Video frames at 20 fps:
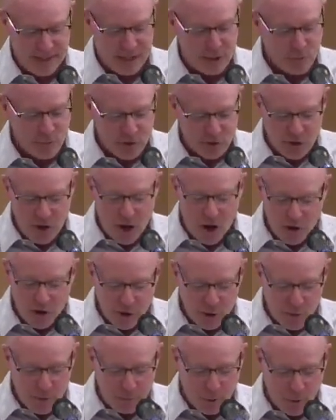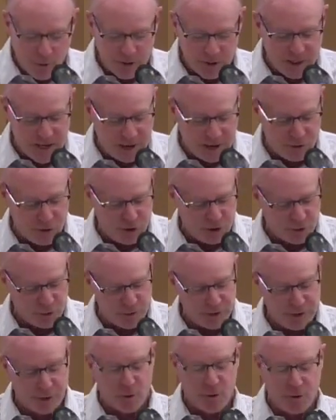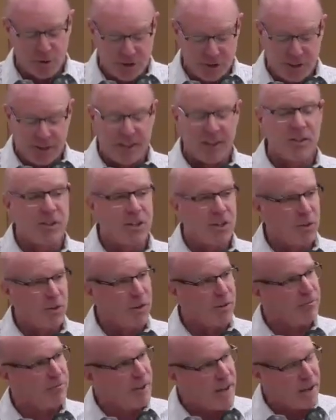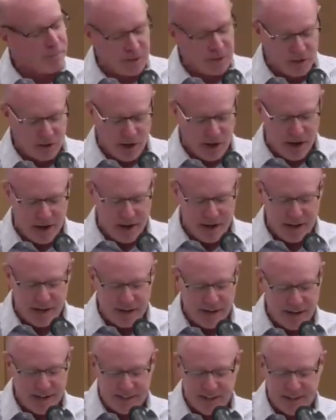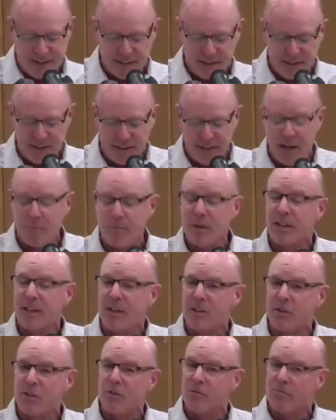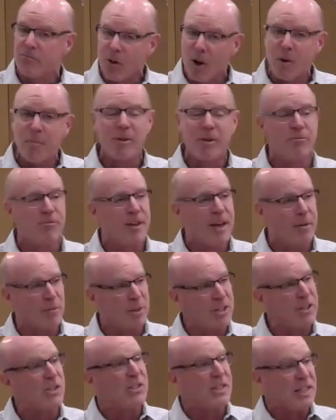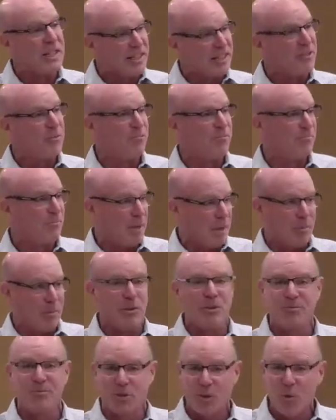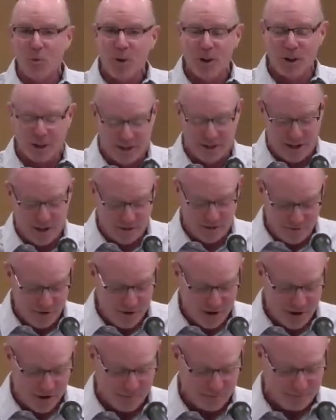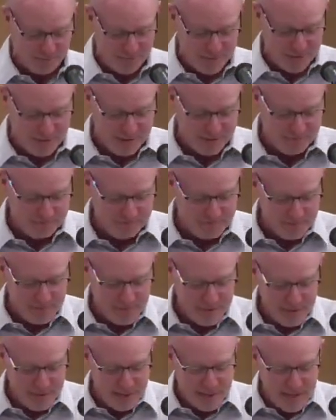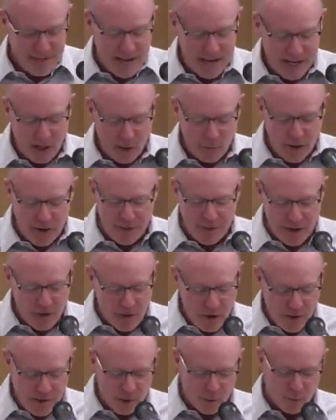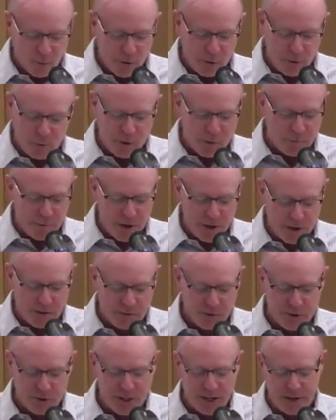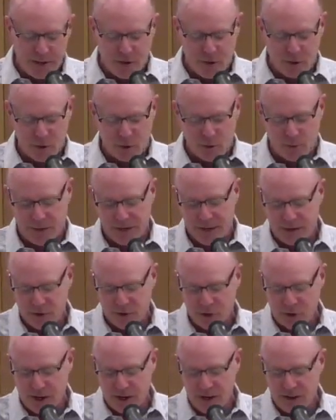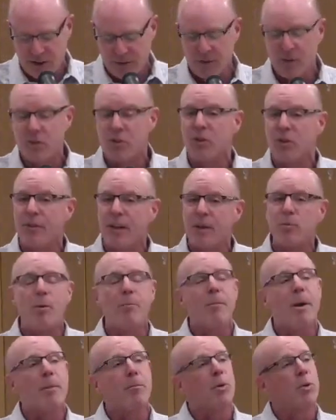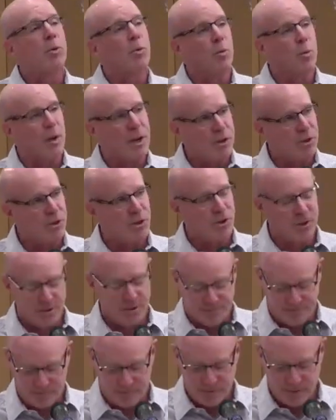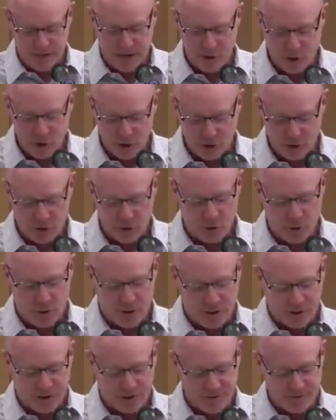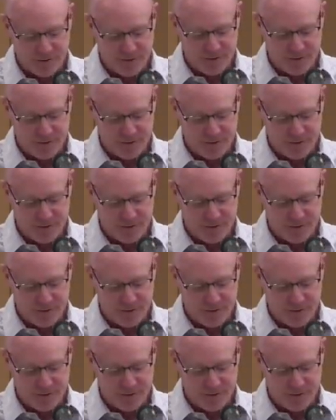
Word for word: It was also important to have children in order to continue the family line and identity, and because farming families needed people to work on the farm. Anyway, they know that Ruth was married for 10 years without a child, so they remembered Rachel and her story.